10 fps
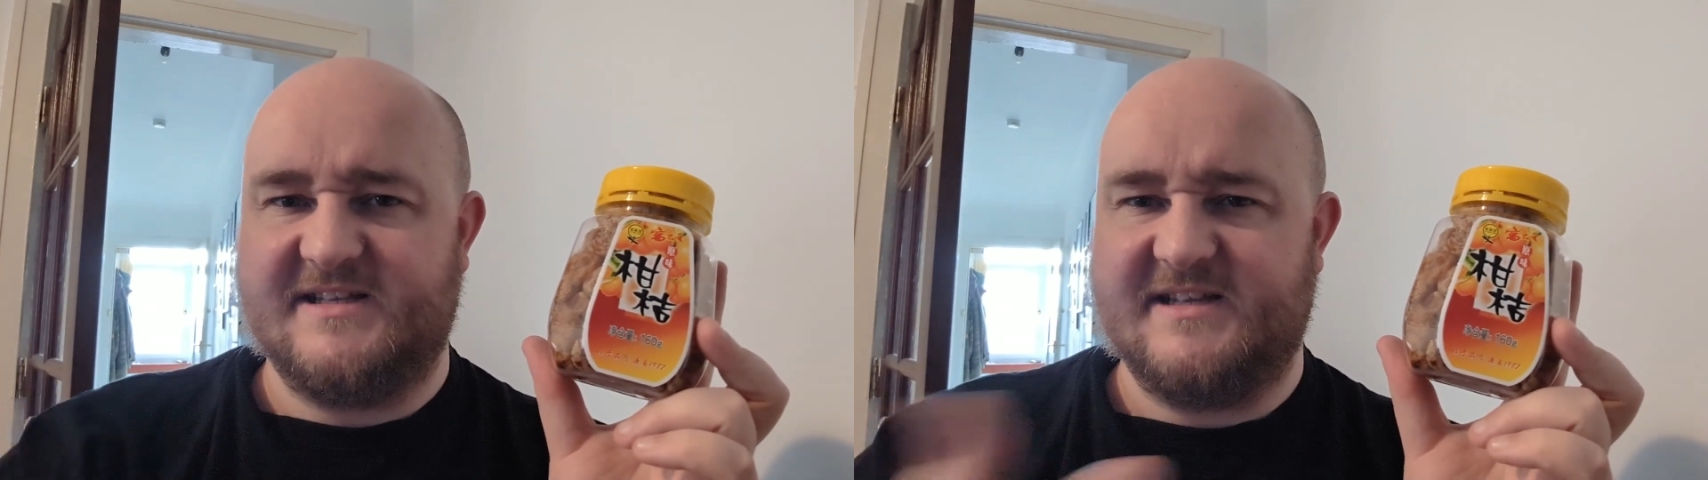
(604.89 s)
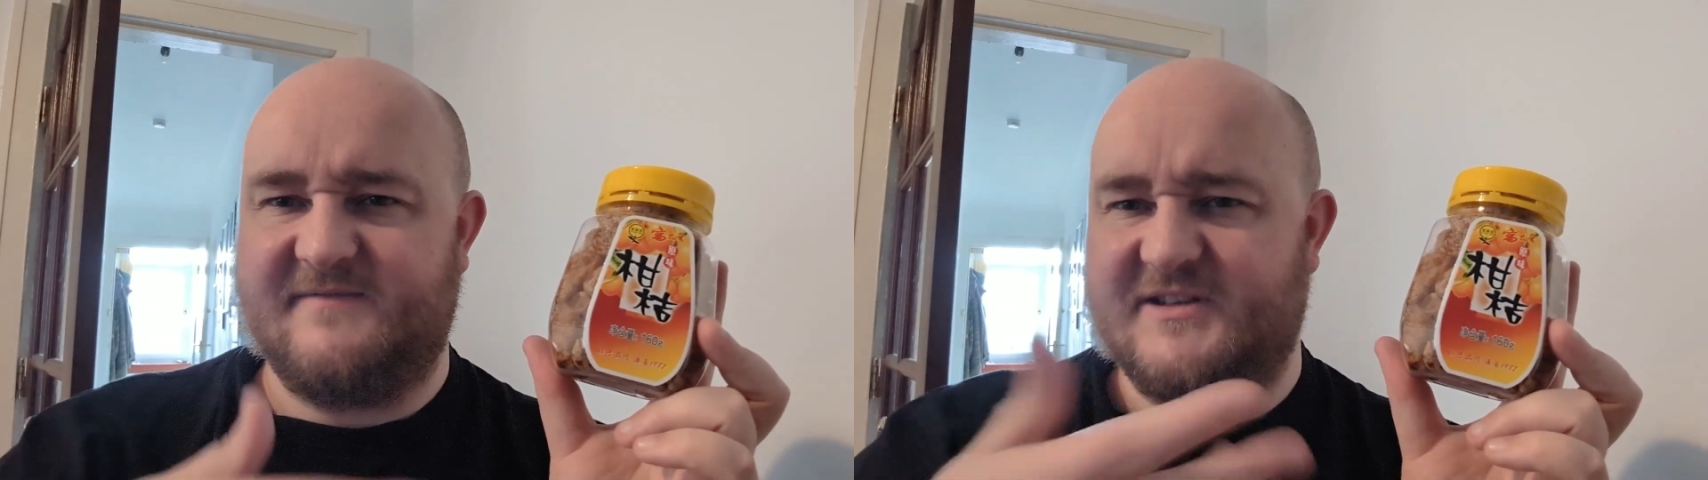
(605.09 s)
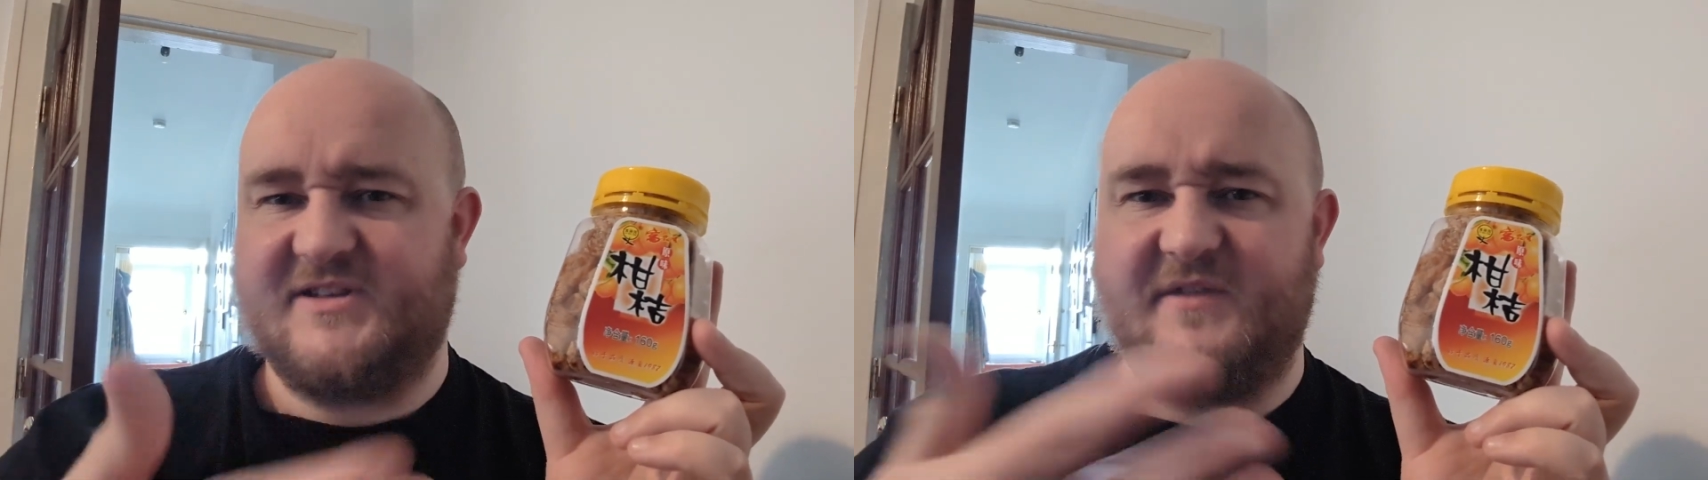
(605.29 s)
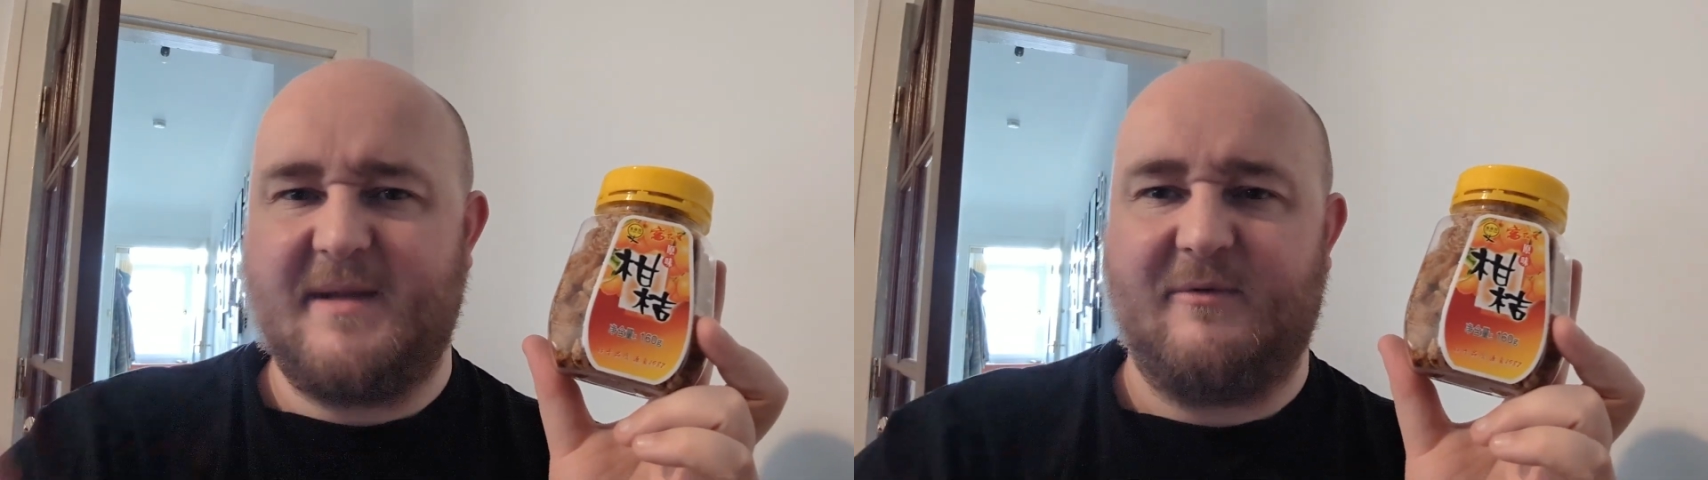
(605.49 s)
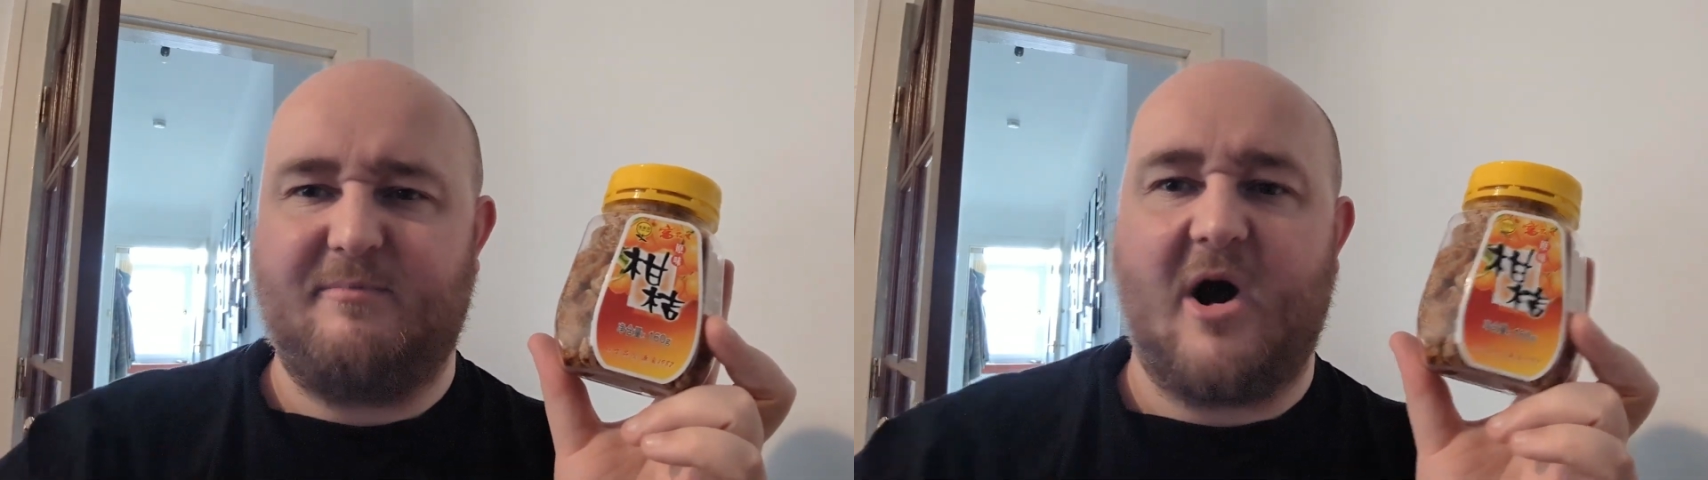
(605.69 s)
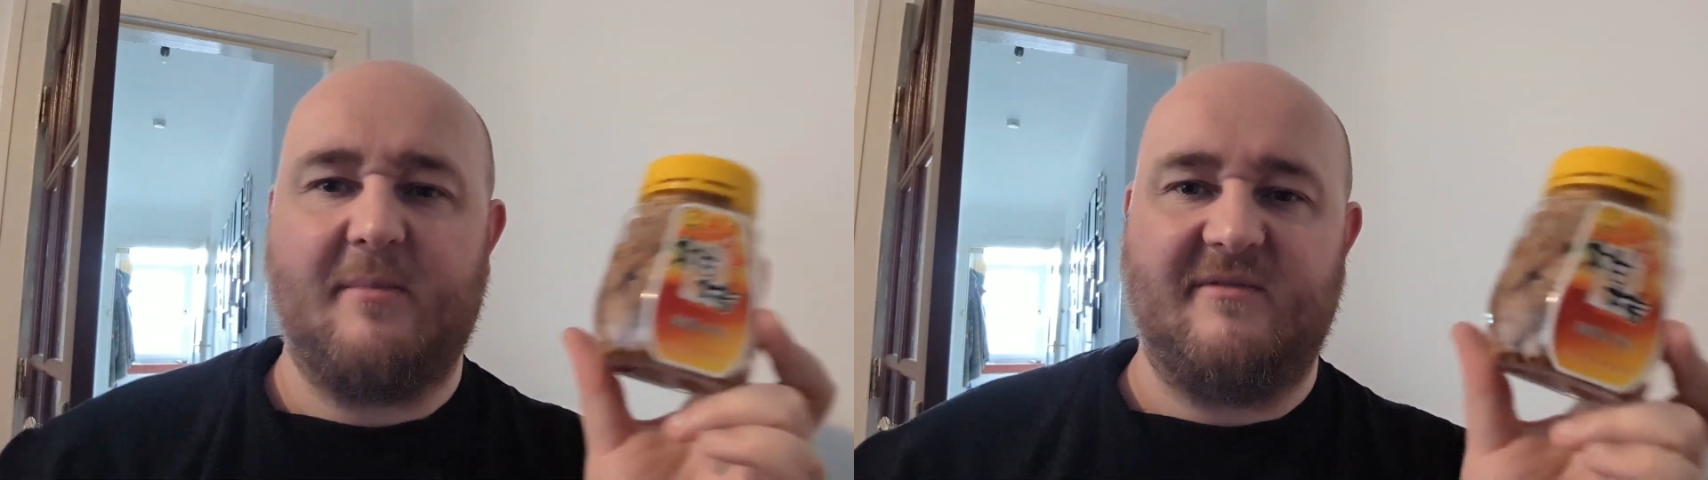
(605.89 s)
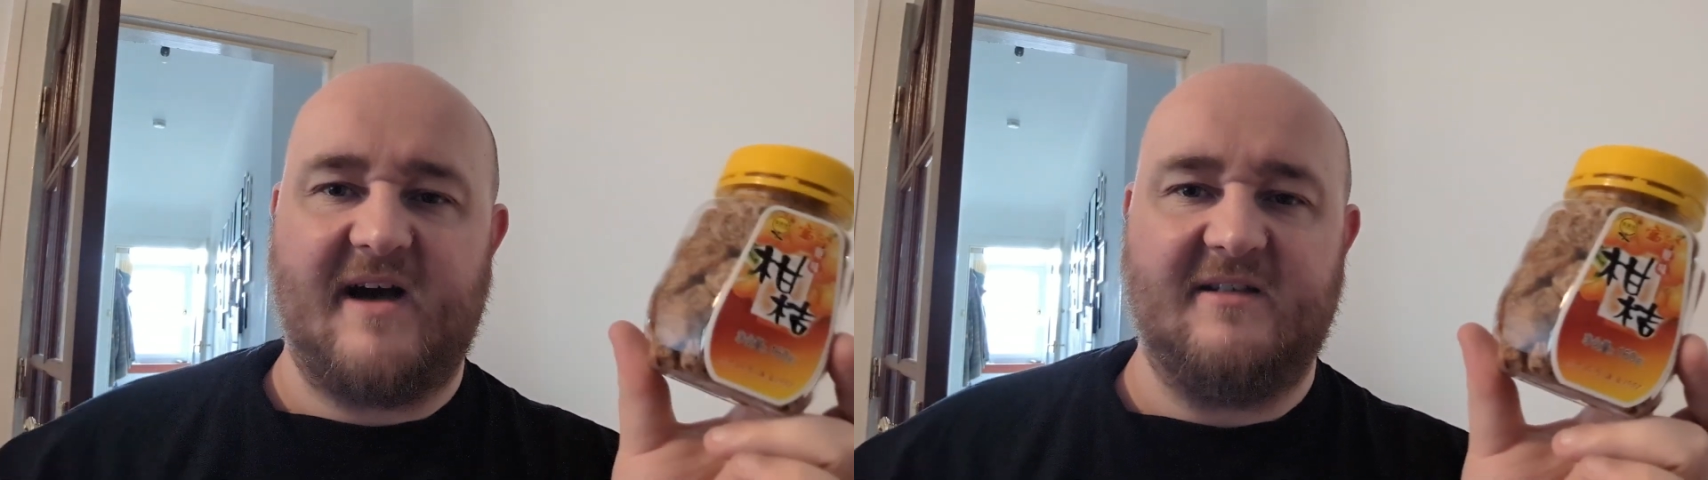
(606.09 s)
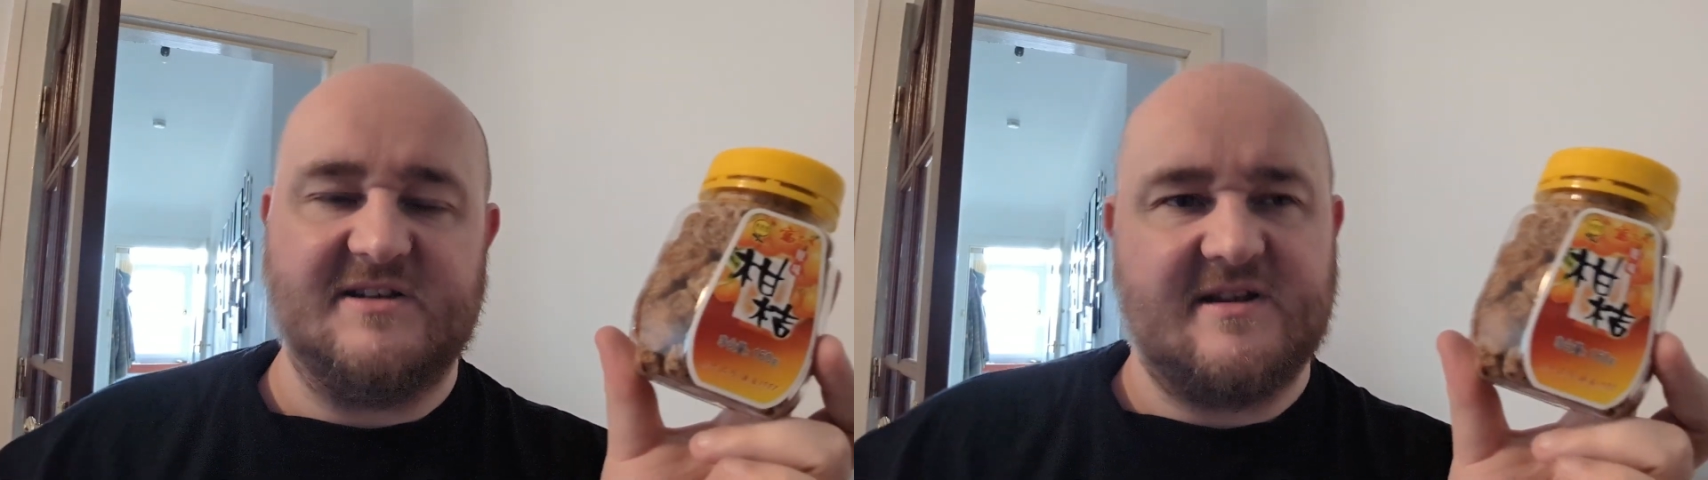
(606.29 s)
the stuff they make with Parma
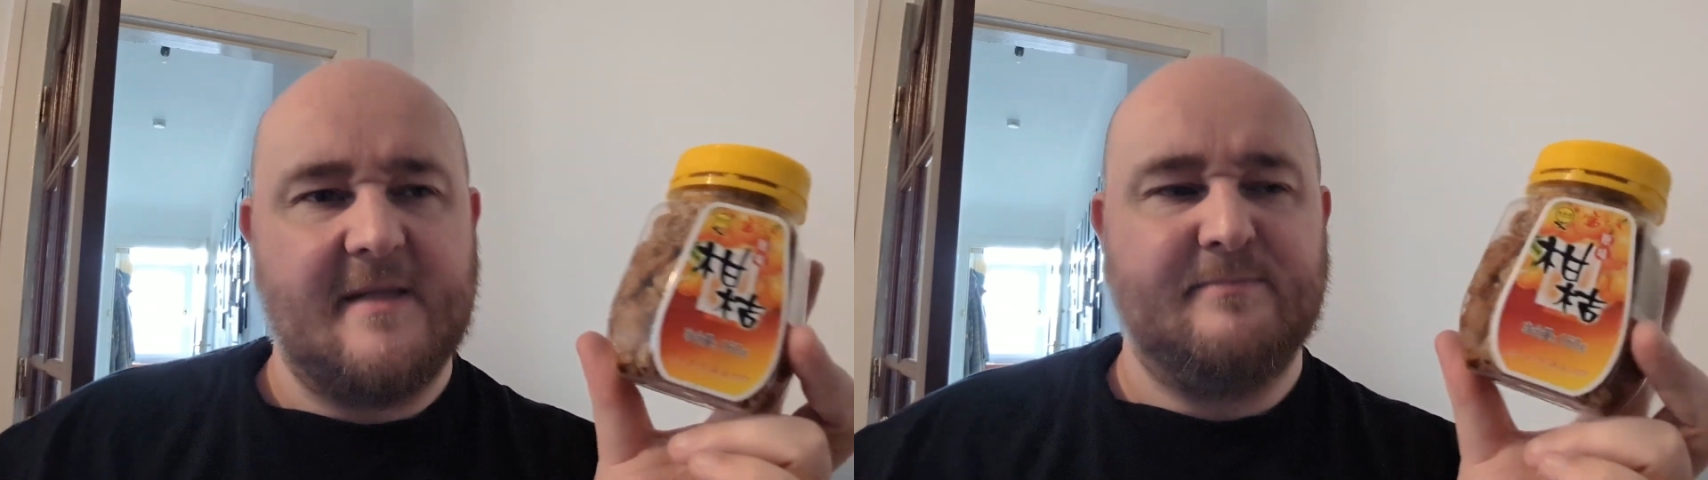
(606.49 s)
violets.